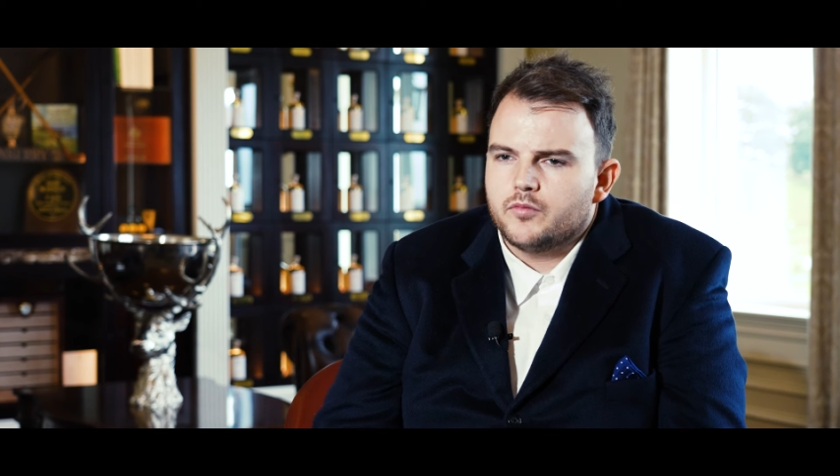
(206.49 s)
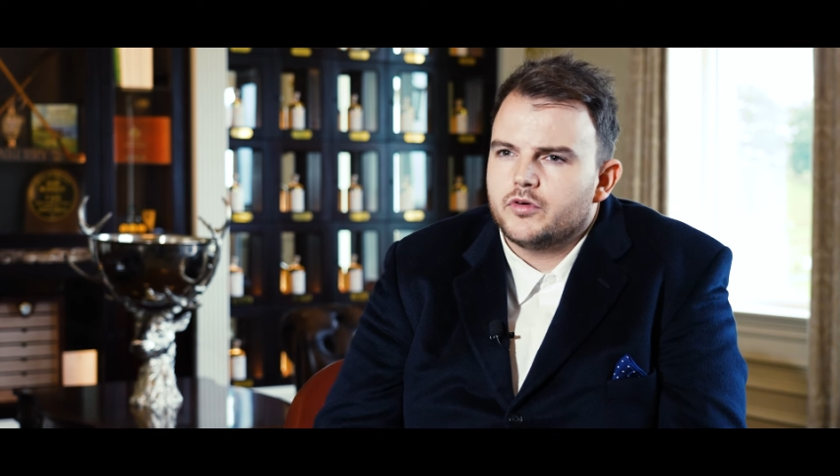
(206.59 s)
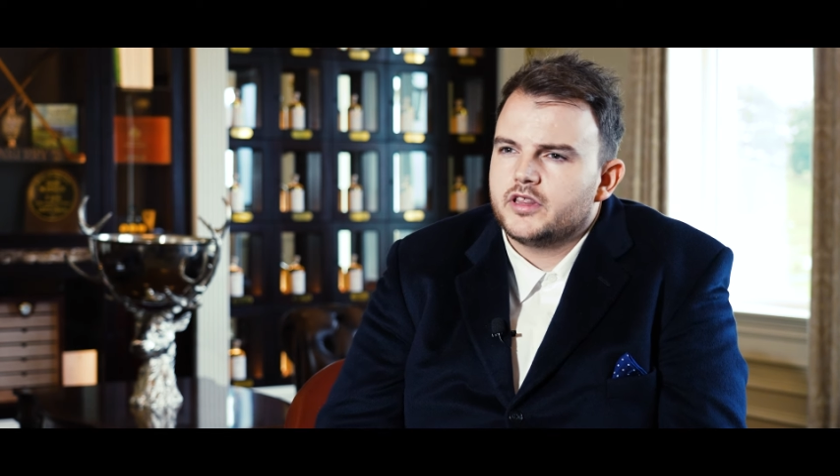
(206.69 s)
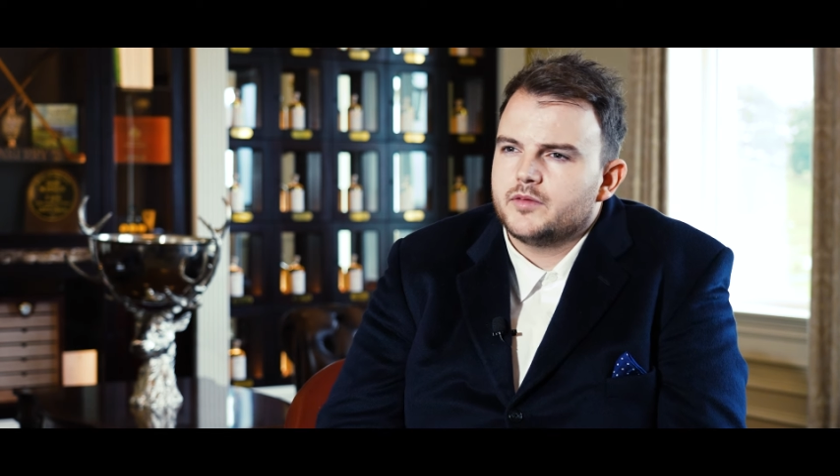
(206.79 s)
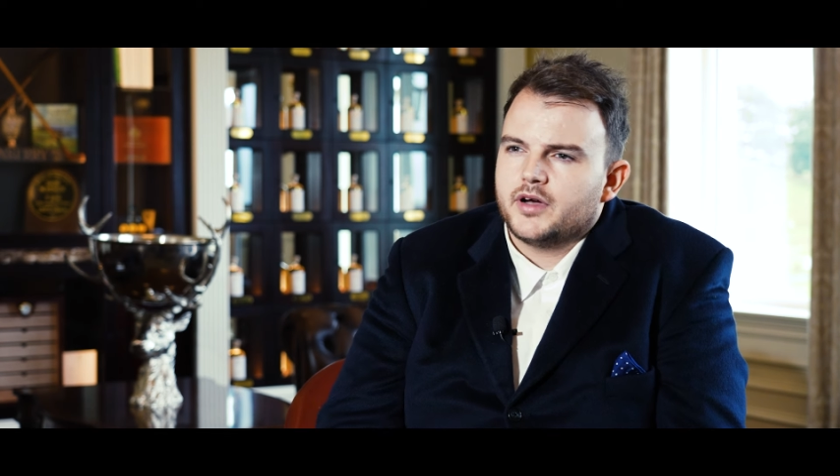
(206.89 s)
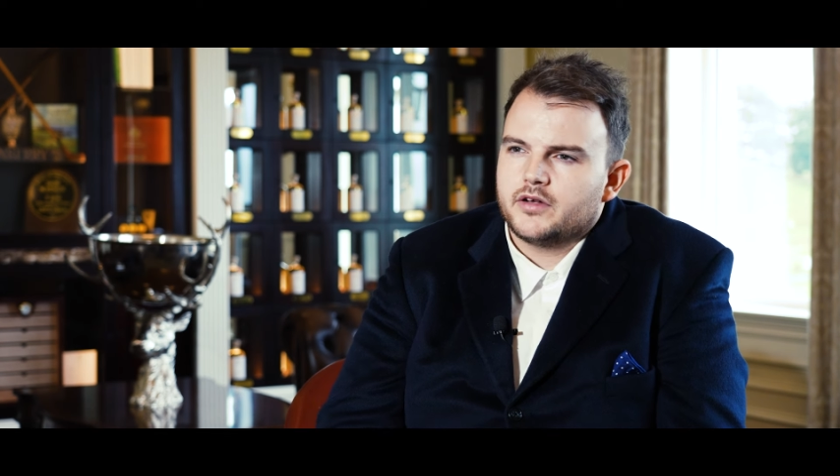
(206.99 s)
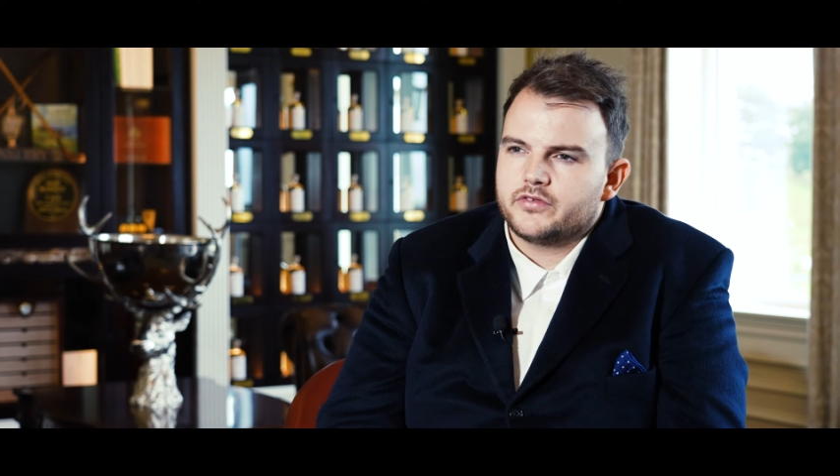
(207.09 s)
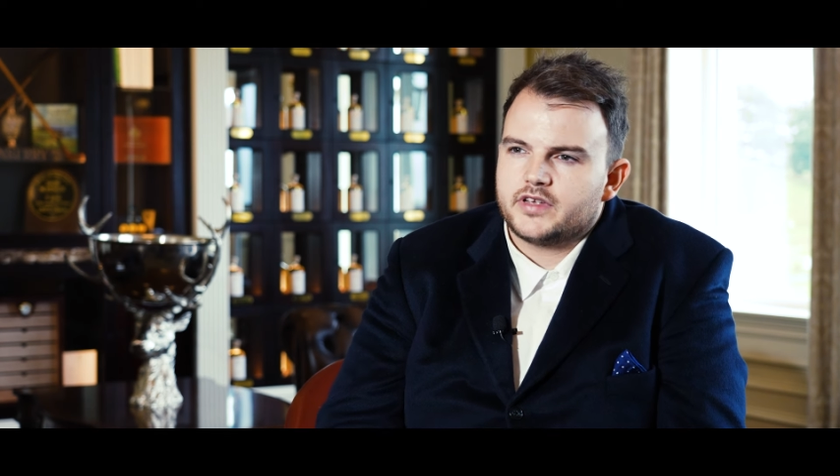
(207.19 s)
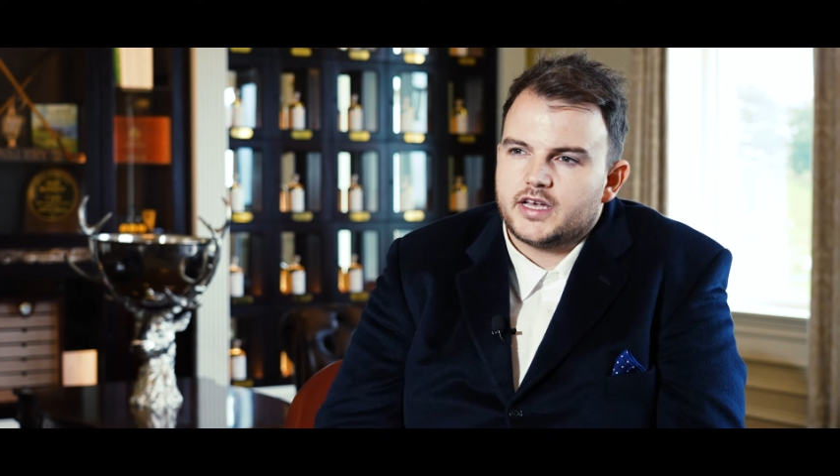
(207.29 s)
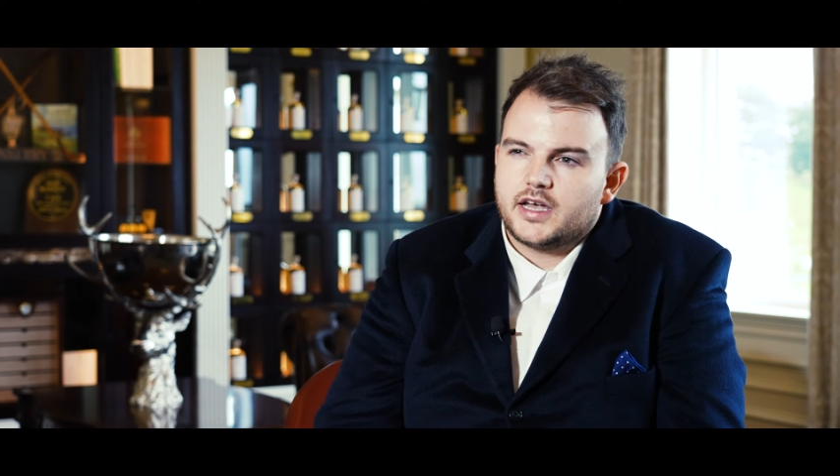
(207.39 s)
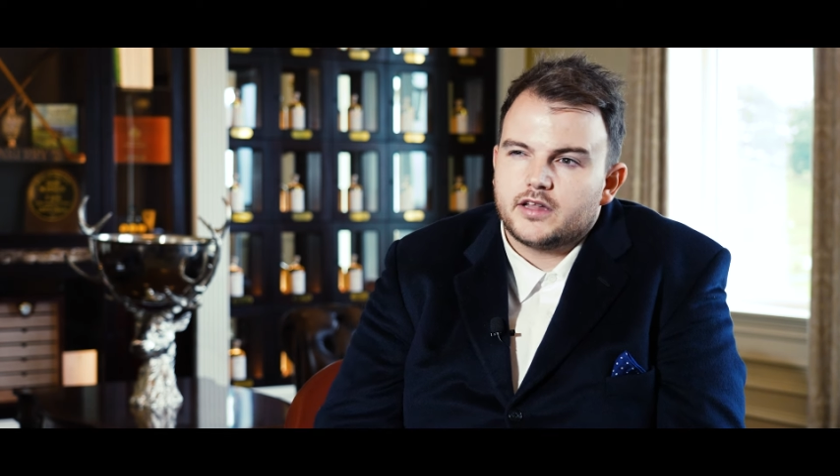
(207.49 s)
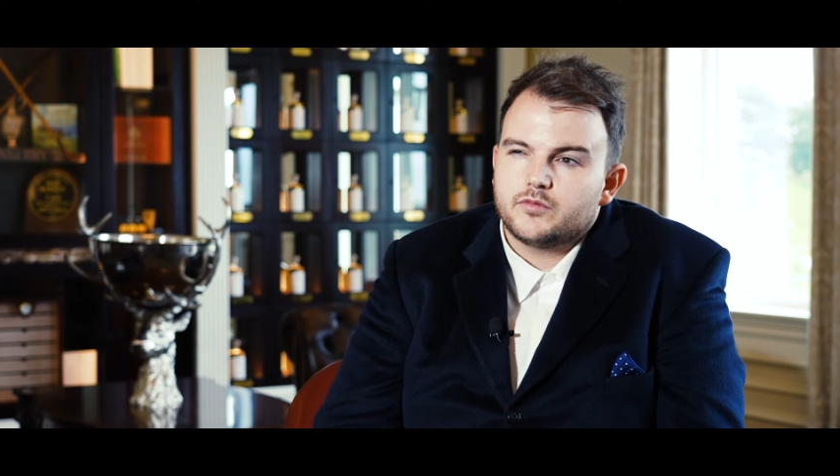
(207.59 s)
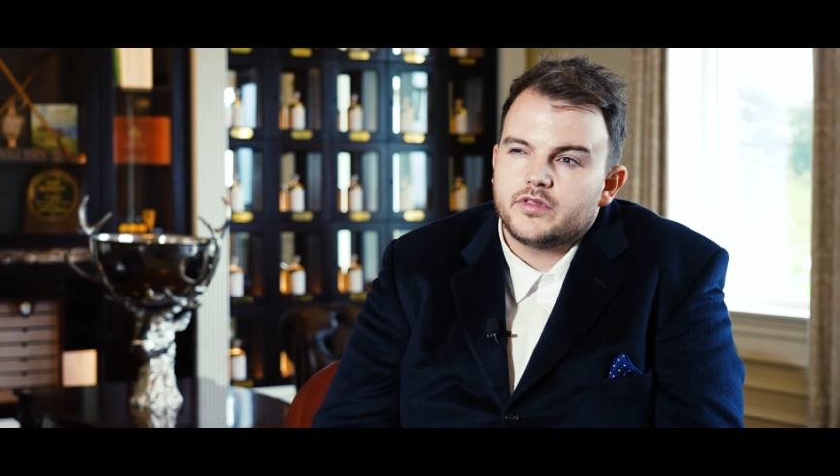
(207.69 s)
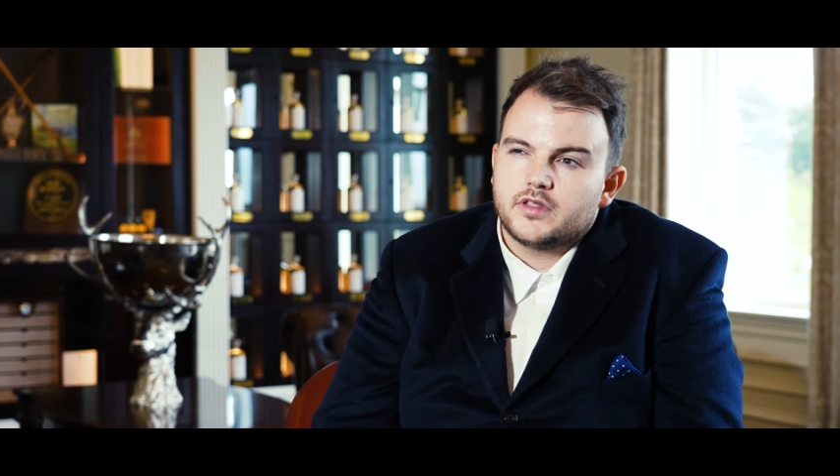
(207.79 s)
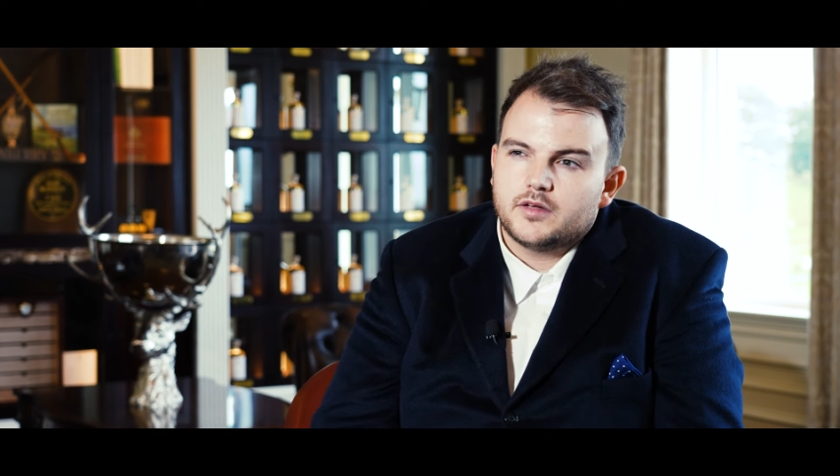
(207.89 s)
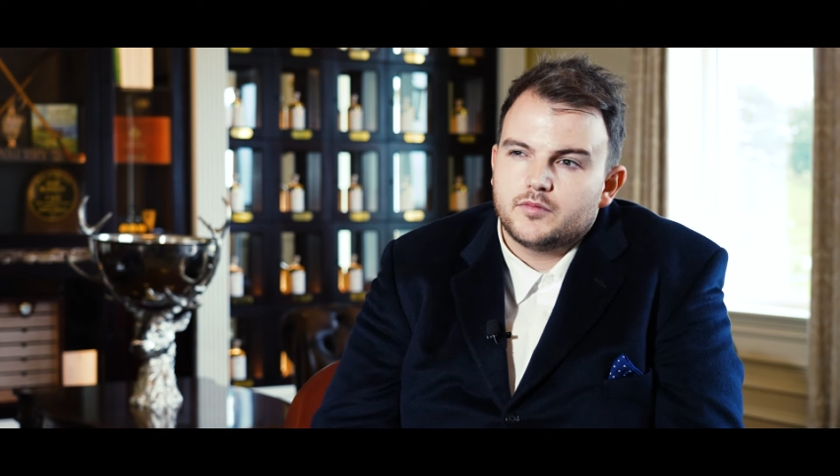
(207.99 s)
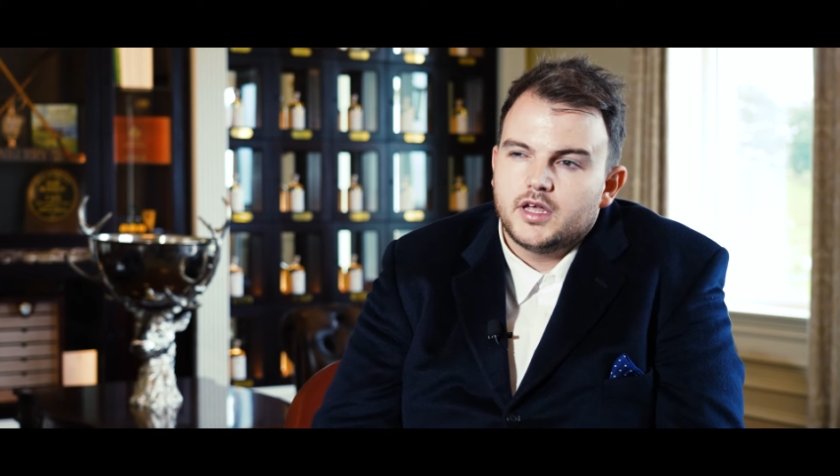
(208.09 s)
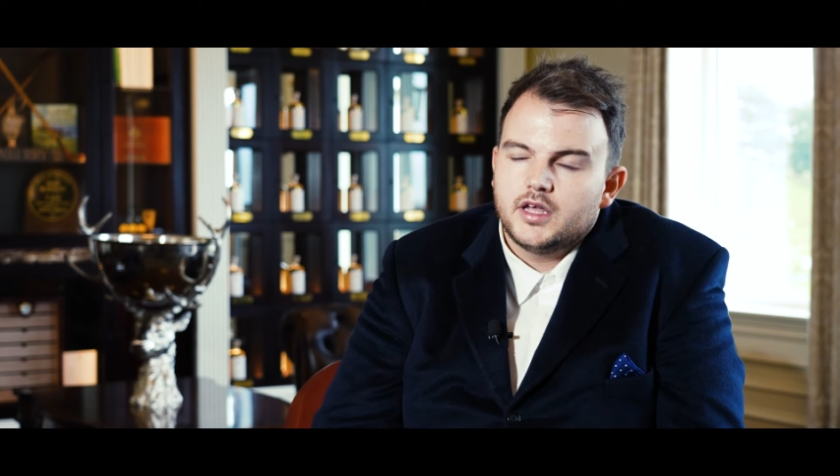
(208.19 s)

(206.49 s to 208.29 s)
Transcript: One of the barrels that I had with them